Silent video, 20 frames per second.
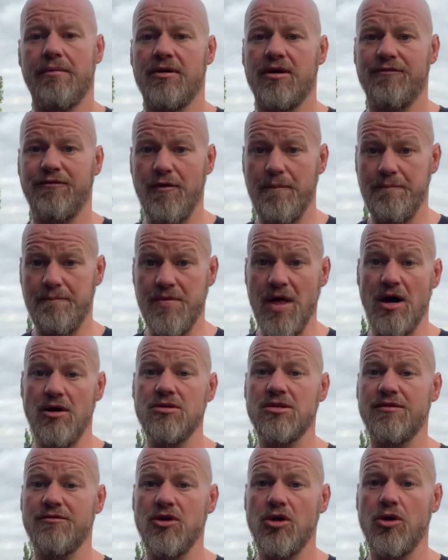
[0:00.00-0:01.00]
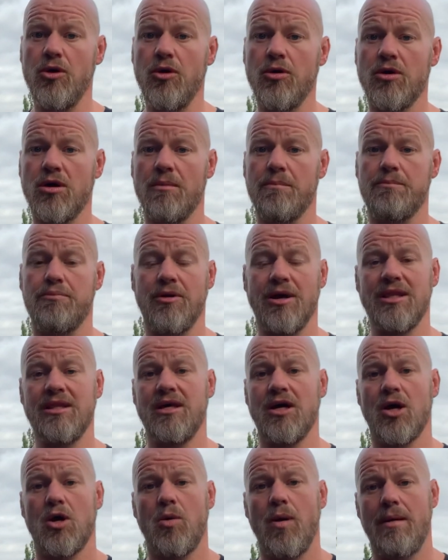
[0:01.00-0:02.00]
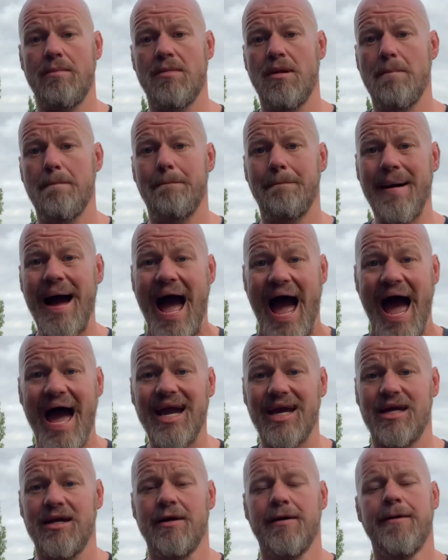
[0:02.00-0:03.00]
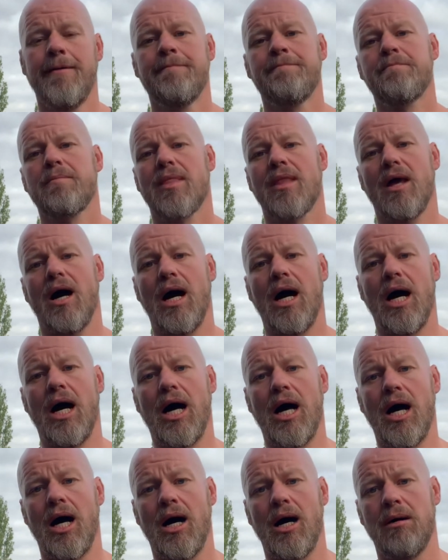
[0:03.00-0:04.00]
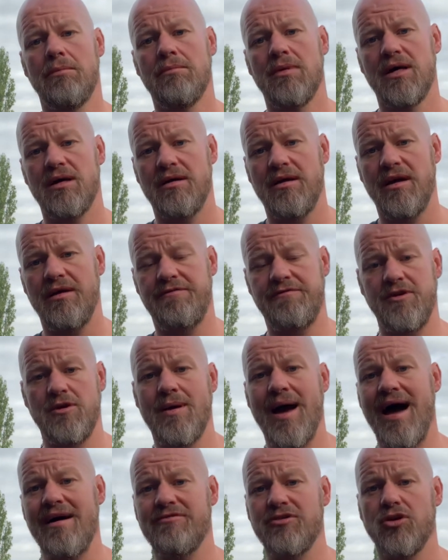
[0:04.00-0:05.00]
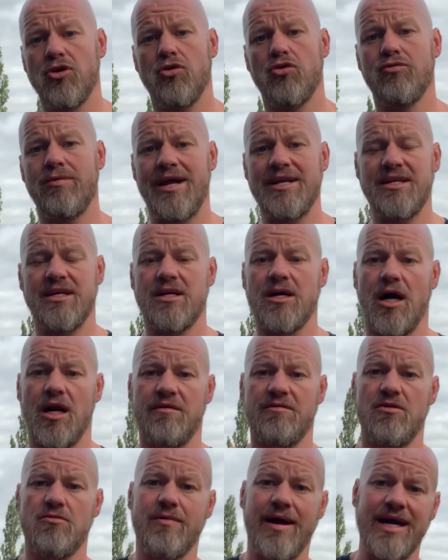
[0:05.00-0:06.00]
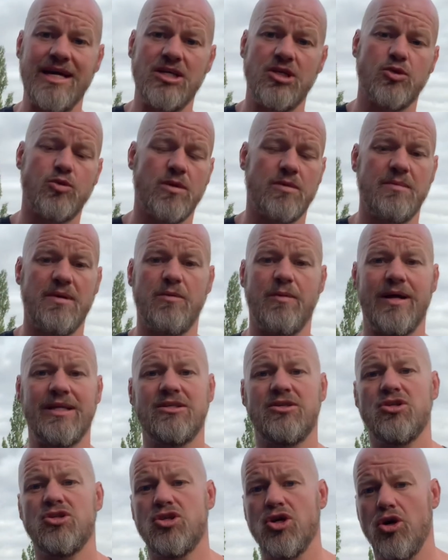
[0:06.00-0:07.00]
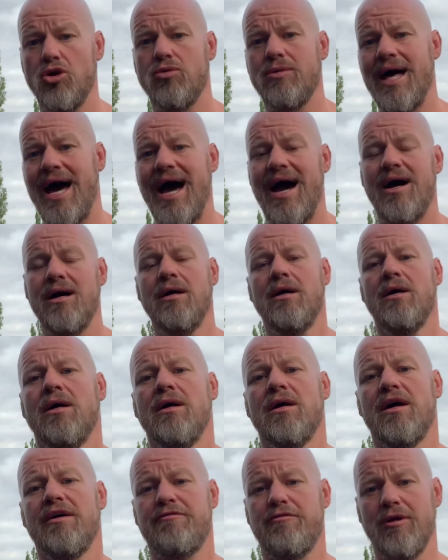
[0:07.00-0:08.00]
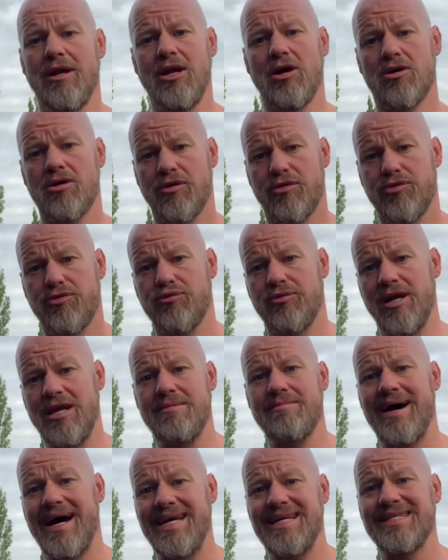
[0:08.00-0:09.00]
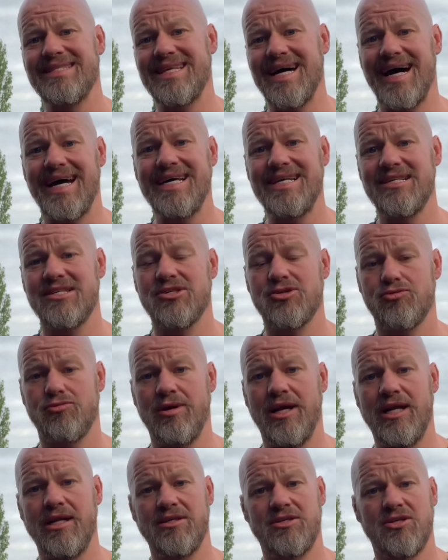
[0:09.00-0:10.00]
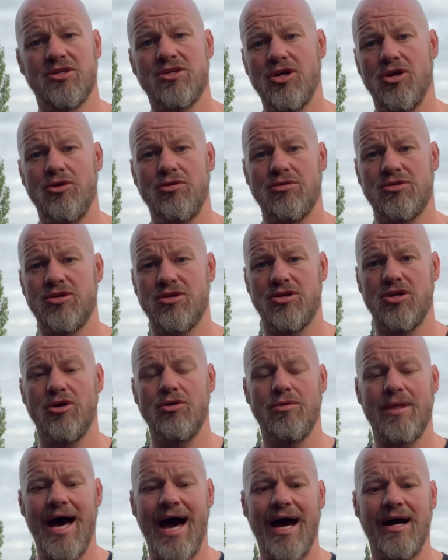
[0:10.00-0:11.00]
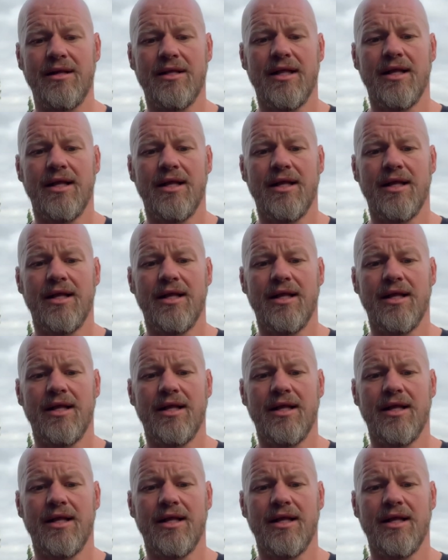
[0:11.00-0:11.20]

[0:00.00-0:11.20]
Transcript: For those of you who can bring the equipment back, If you haven't already kind of arranged with me when to do that, if we look at three main days really to do that,